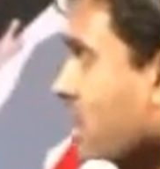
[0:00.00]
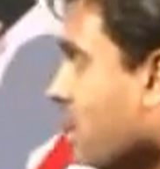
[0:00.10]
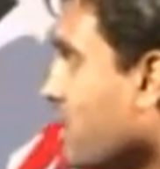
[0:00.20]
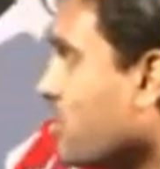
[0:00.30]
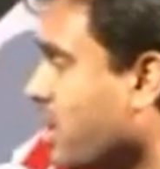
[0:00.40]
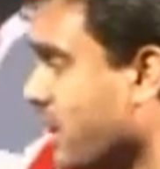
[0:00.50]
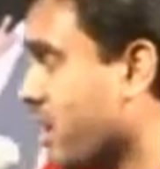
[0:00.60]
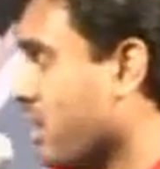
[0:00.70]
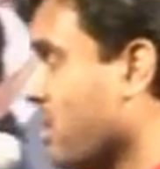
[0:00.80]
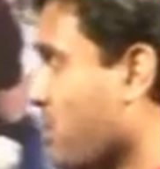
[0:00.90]
in one
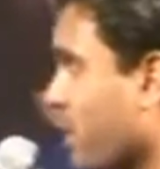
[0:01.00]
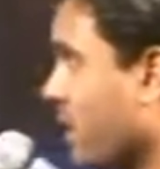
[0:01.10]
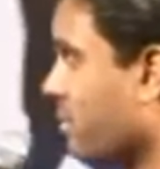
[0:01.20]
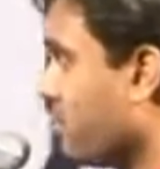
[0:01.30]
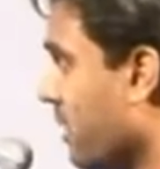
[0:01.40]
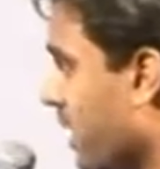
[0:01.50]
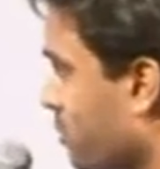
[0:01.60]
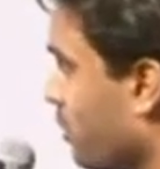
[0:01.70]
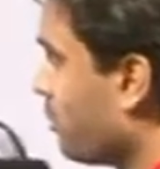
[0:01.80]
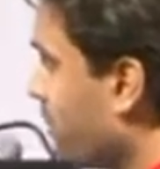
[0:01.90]
line, we help
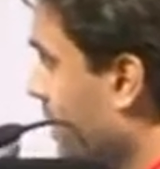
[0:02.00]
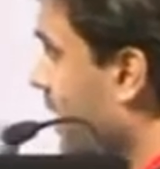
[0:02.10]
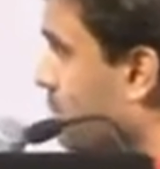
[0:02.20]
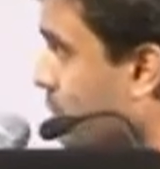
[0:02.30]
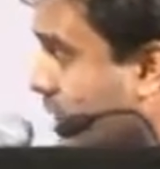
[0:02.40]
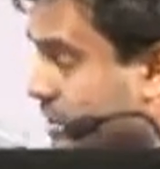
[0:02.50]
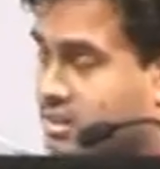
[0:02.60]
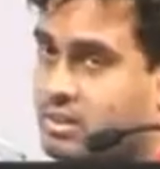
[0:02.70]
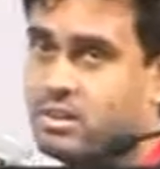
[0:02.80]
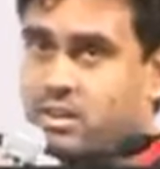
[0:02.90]
you build apps
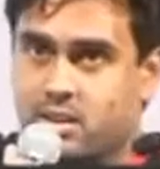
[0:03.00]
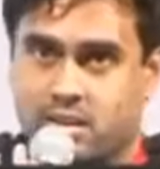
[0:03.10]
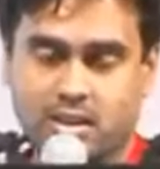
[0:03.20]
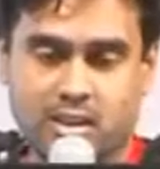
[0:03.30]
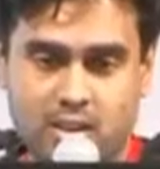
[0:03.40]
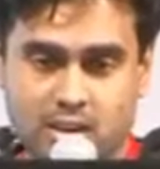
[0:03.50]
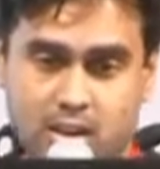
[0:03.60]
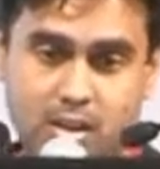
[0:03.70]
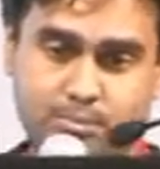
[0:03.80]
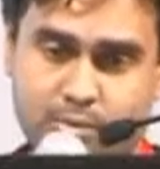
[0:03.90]
faster.
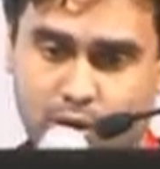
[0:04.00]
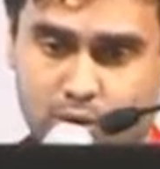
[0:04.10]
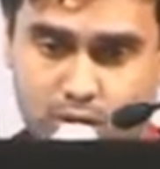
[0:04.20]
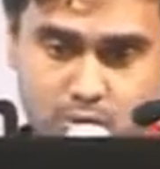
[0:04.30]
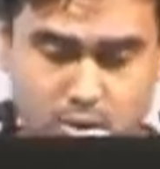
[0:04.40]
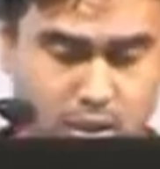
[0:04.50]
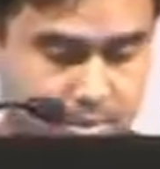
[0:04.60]
How do we do